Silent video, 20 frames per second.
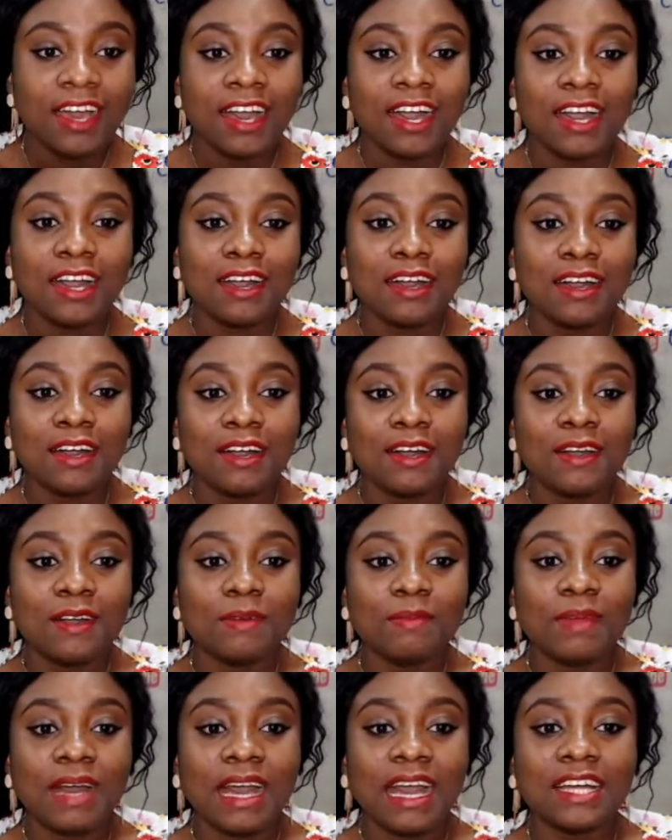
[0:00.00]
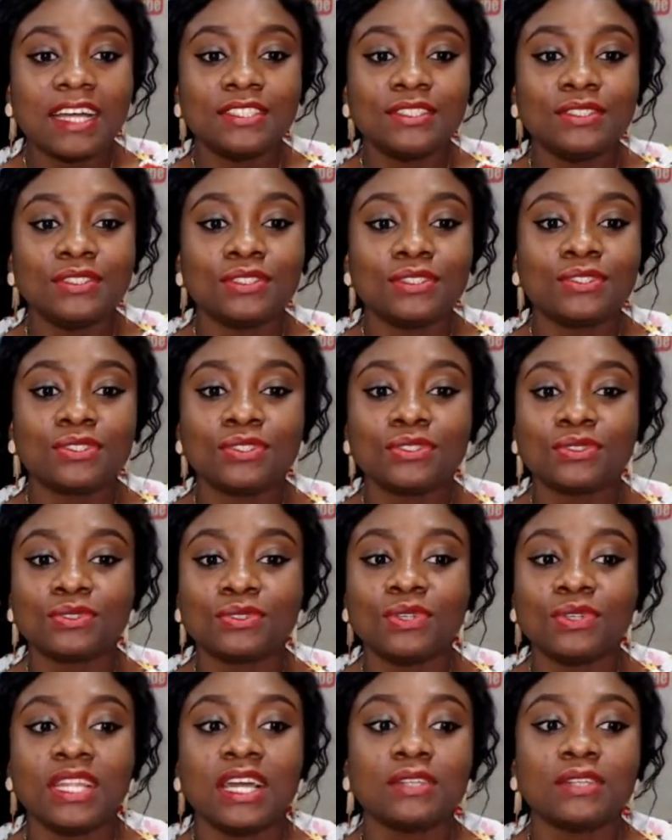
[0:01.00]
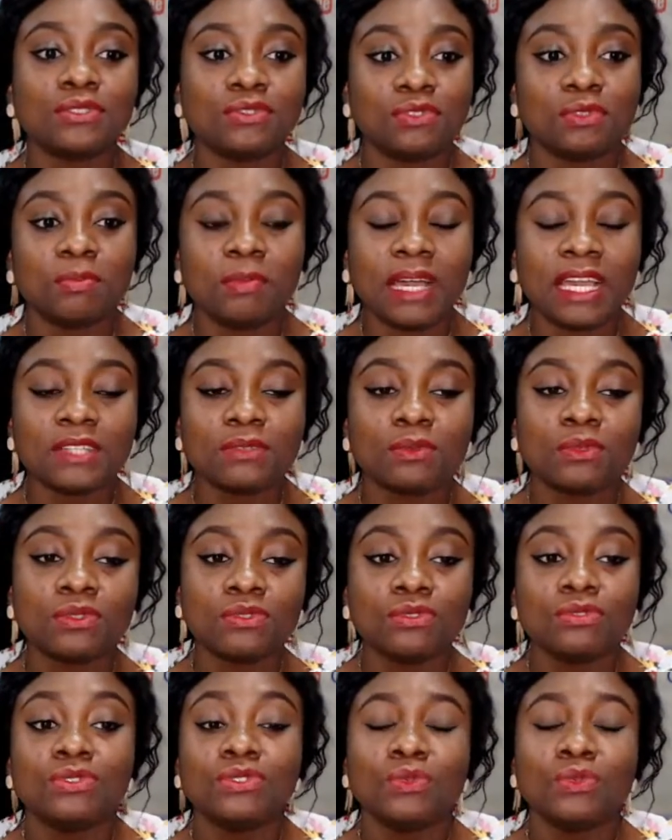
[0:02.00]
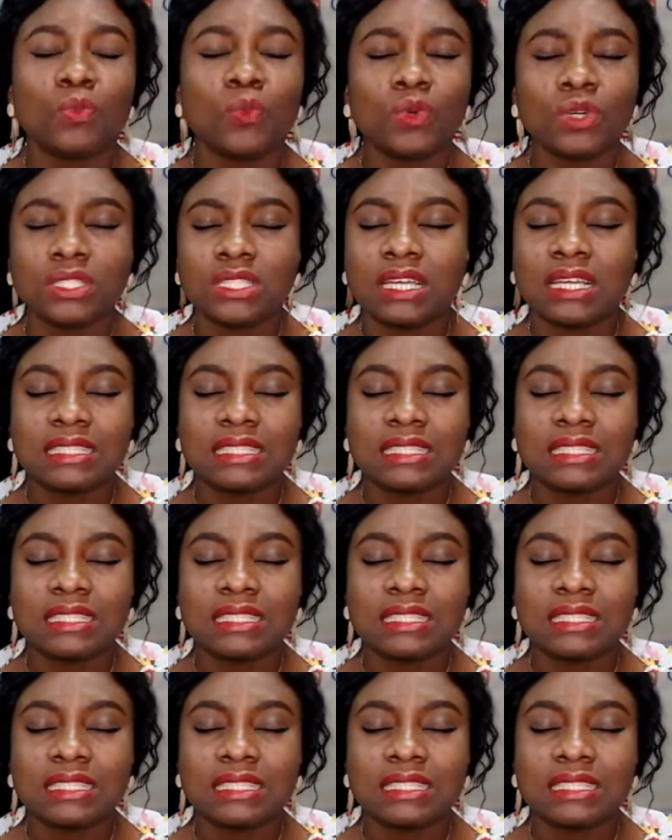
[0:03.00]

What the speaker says: and you're just going out of your mind wondering what